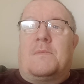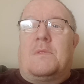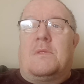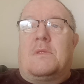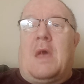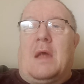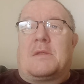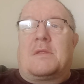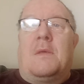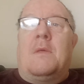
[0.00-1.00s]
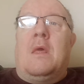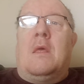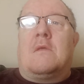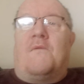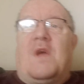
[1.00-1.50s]
and hats.
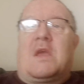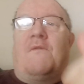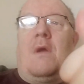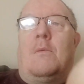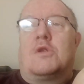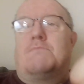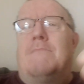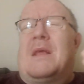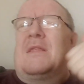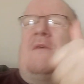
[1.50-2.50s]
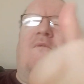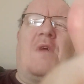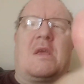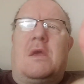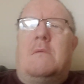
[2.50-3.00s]
So thank you very much. Massive
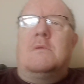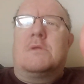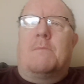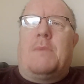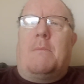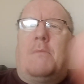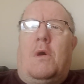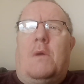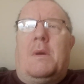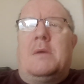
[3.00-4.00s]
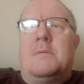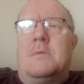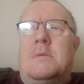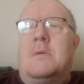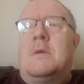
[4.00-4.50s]
thank you to Bob Mortimer.
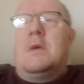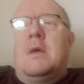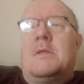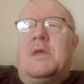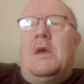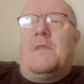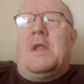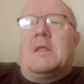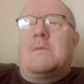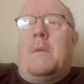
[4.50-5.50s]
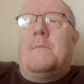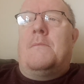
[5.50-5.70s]
See you on the next one.